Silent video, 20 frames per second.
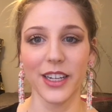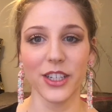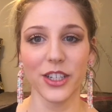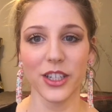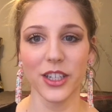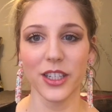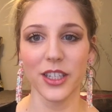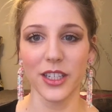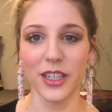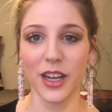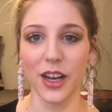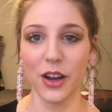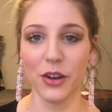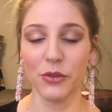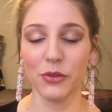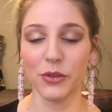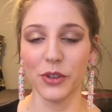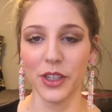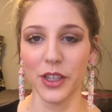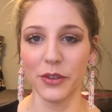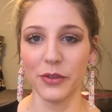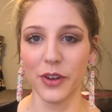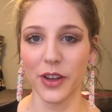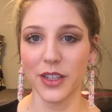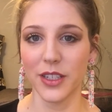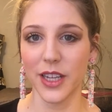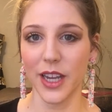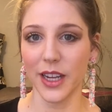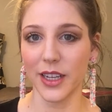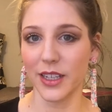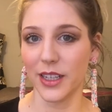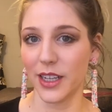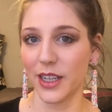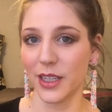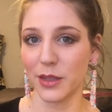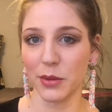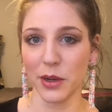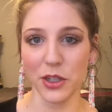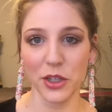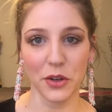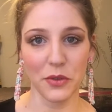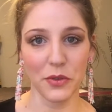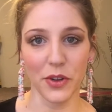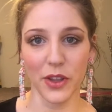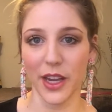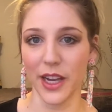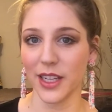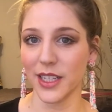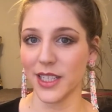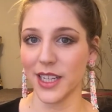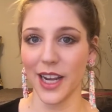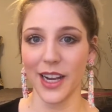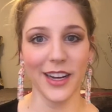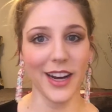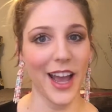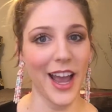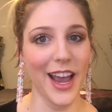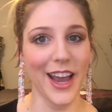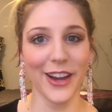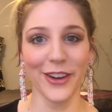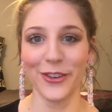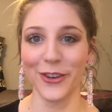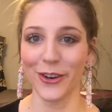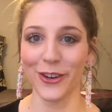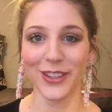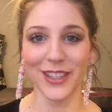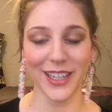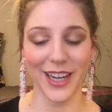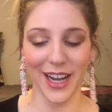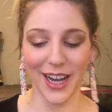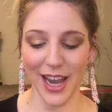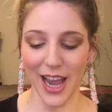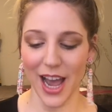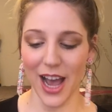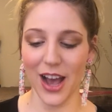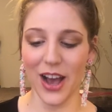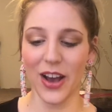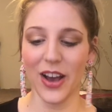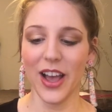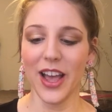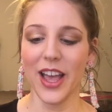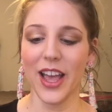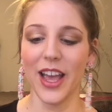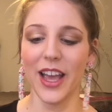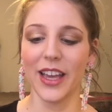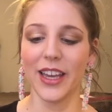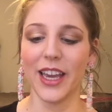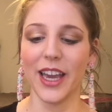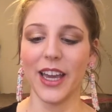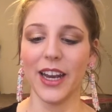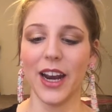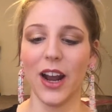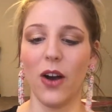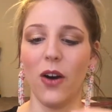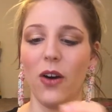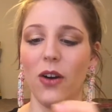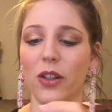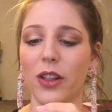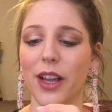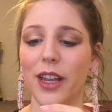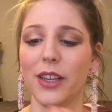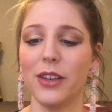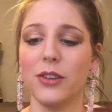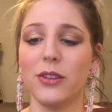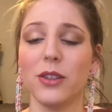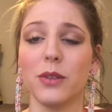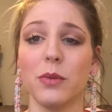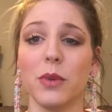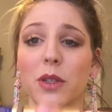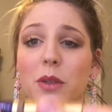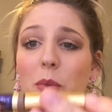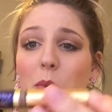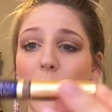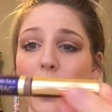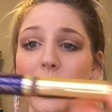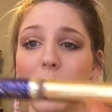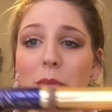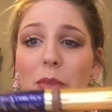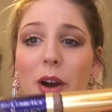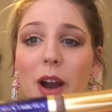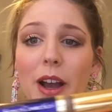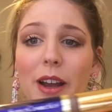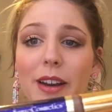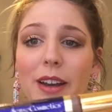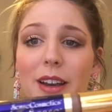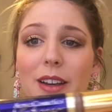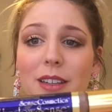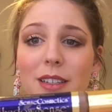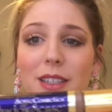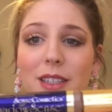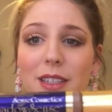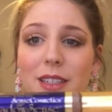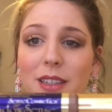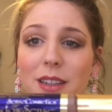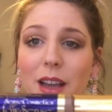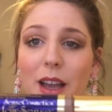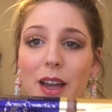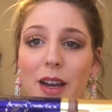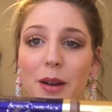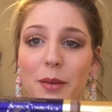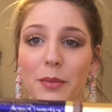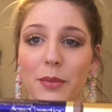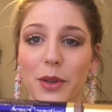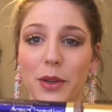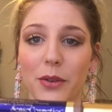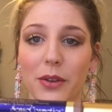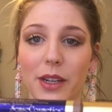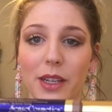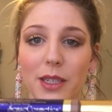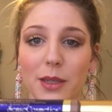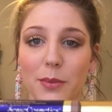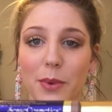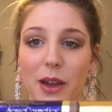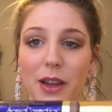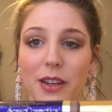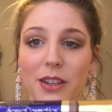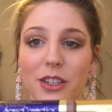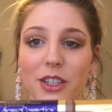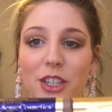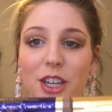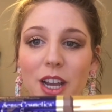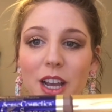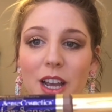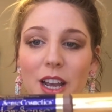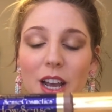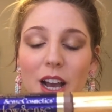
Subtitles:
it's just a really fun technique, especially for like date night, girls' night out. Again, all I used was one product and a beauty sponge.